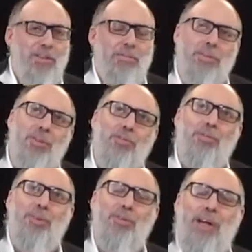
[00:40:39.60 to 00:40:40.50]
So
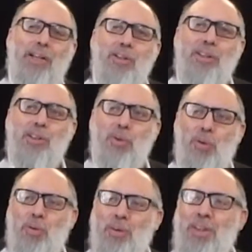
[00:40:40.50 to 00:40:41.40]
the fellow will say,
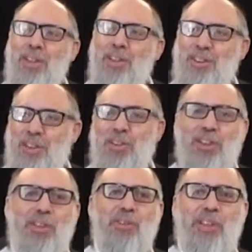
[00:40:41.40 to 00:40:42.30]
whoa, this kid's
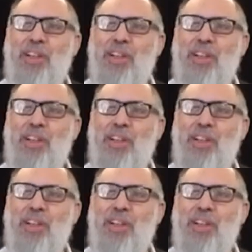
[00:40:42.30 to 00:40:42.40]
an Eli.